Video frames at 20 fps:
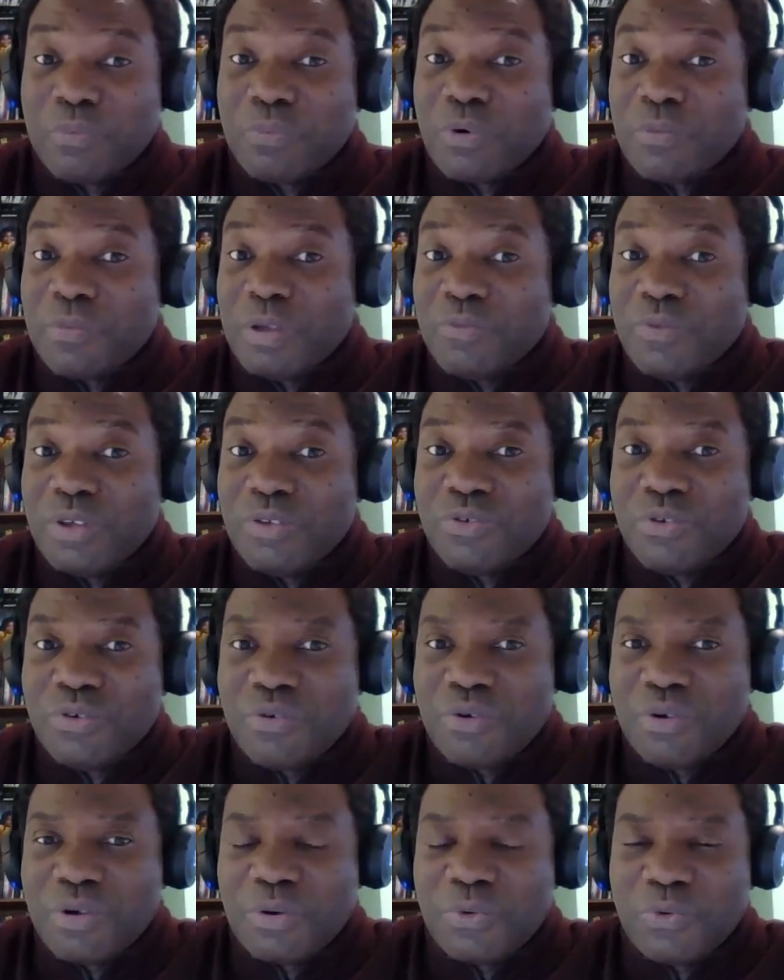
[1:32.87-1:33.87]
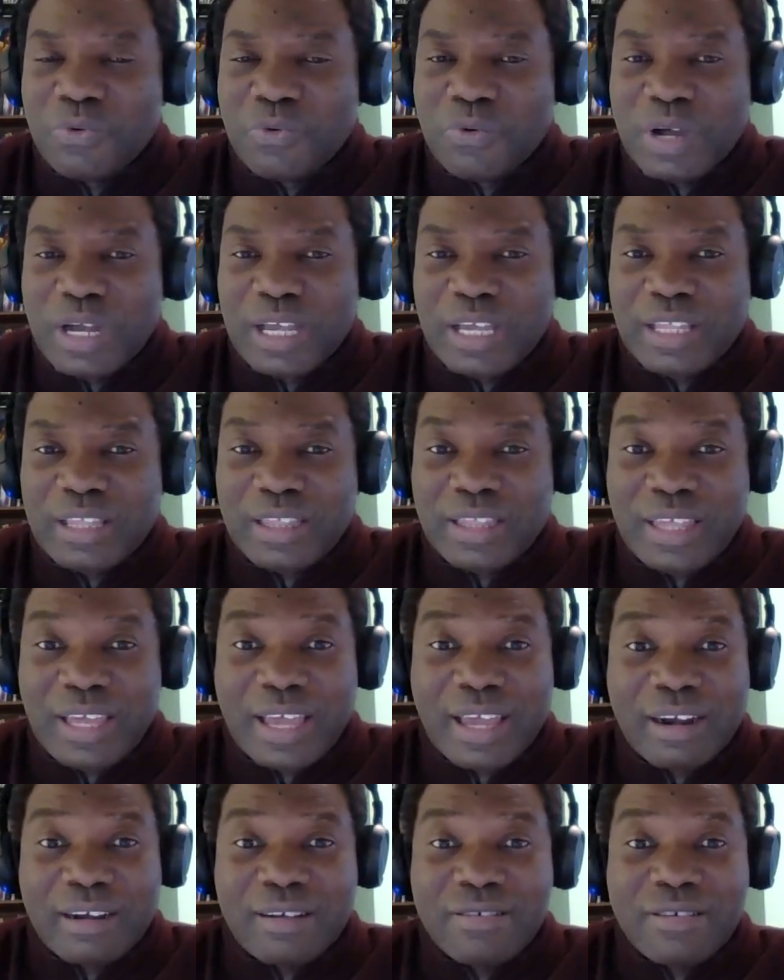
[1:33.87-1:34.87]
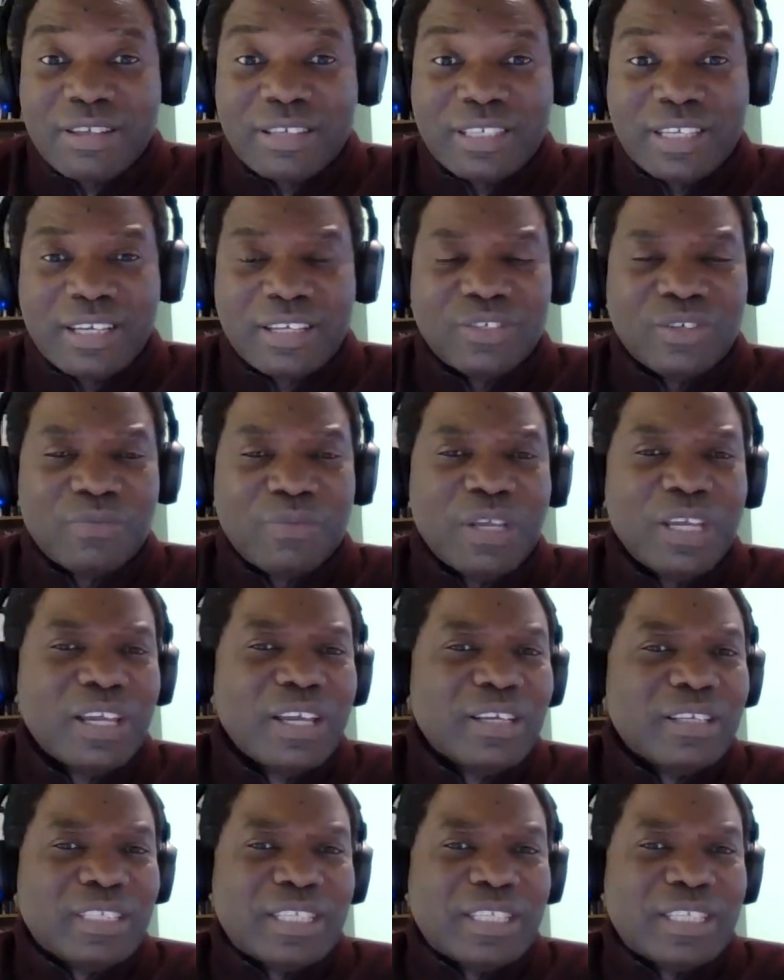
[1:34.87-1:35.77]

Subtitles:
maybe you were there listening to me